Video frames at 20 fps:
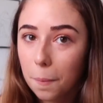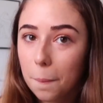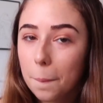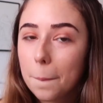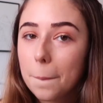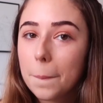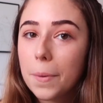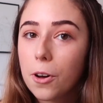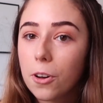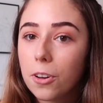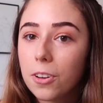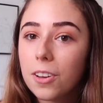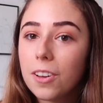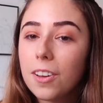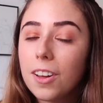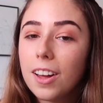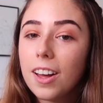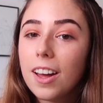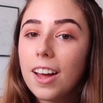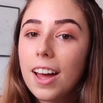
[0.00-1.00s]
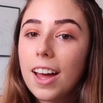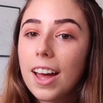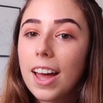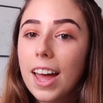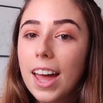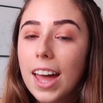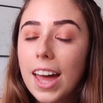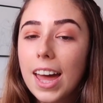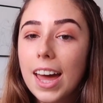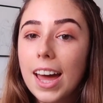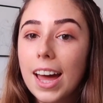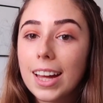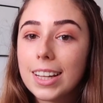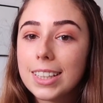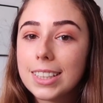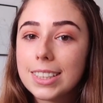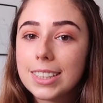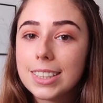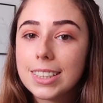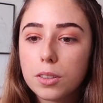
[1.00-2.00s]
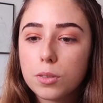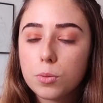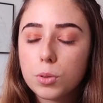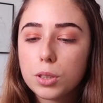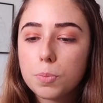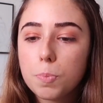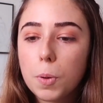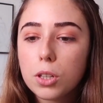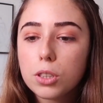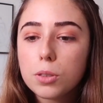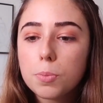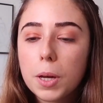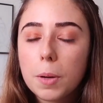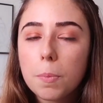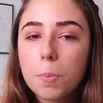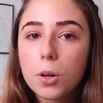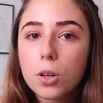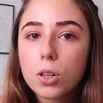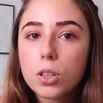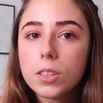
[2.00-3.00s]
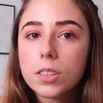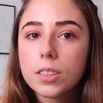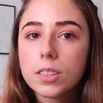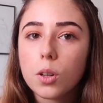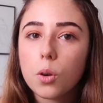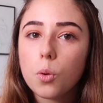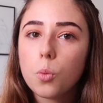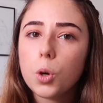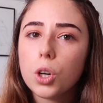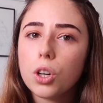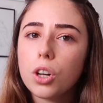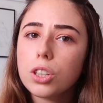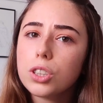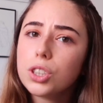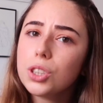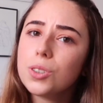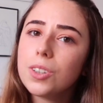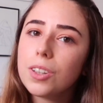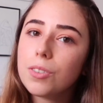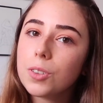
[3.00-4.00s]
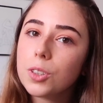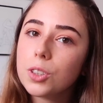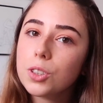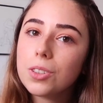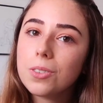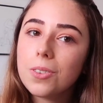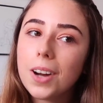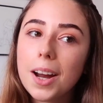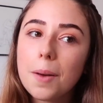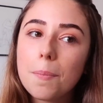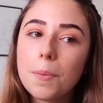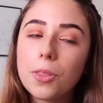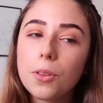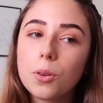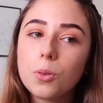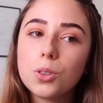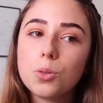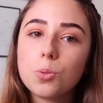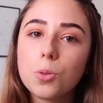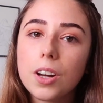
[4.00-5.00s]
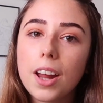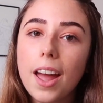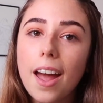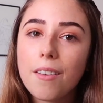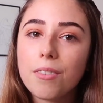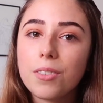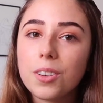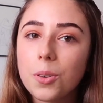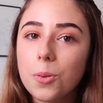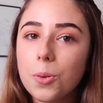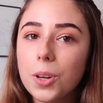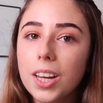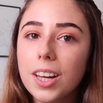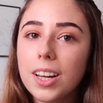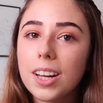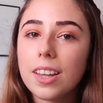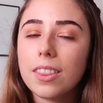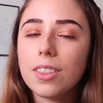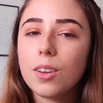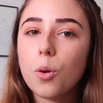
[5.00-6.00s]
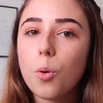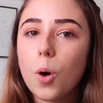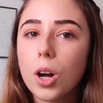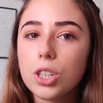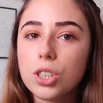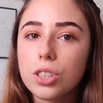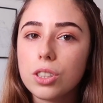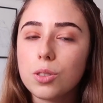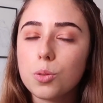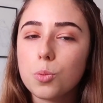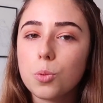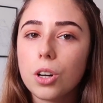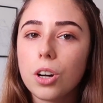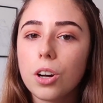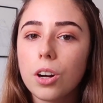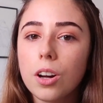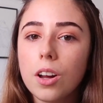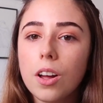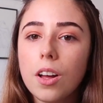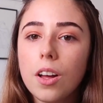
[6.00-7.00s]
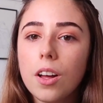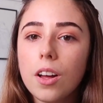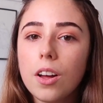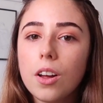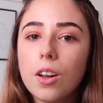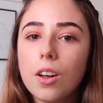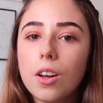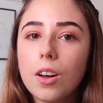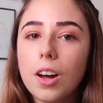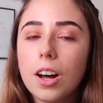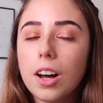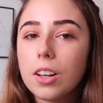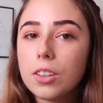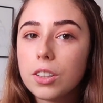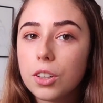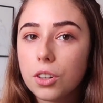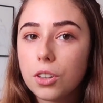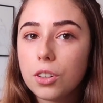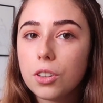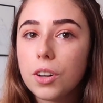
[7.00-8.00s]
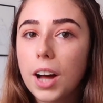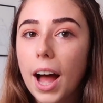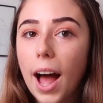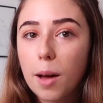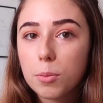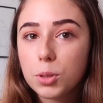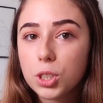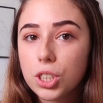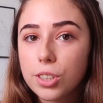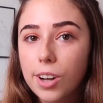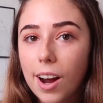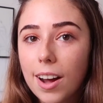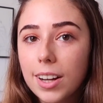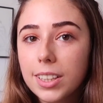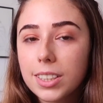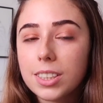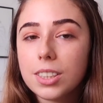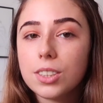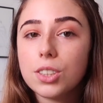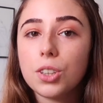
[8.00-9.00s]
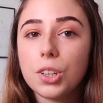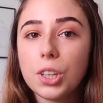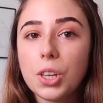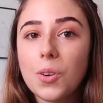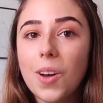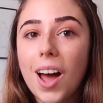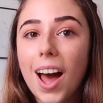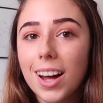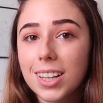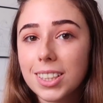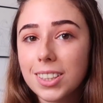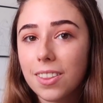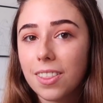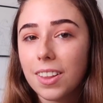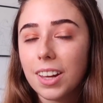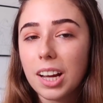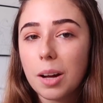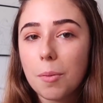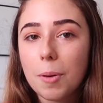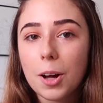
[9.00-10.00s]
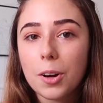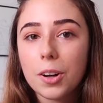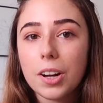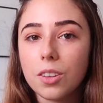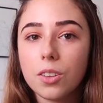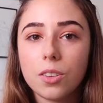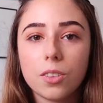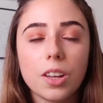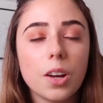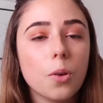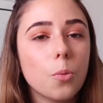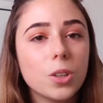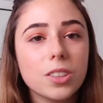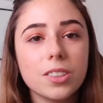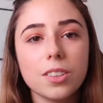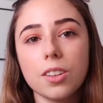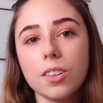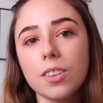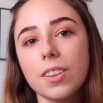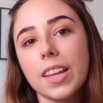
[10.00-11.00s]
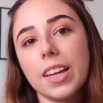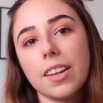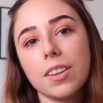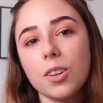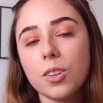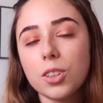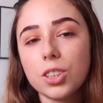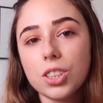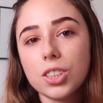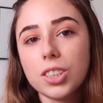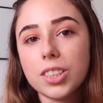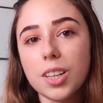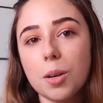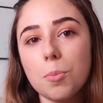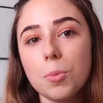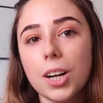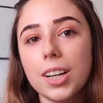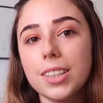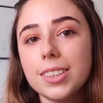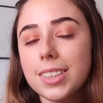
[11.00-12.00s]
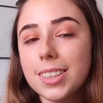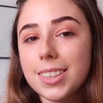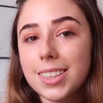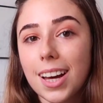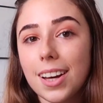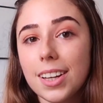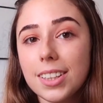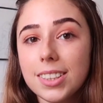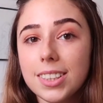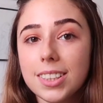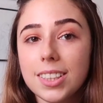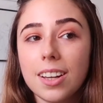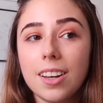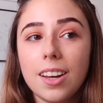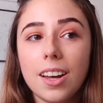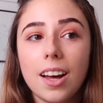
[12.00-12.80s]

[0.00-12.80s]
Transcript: book. And the response papers were not too difficult to write, but there was one every week, and the questions were a little abstract, so you had to think about it. It wasn't that you could just summarize the text.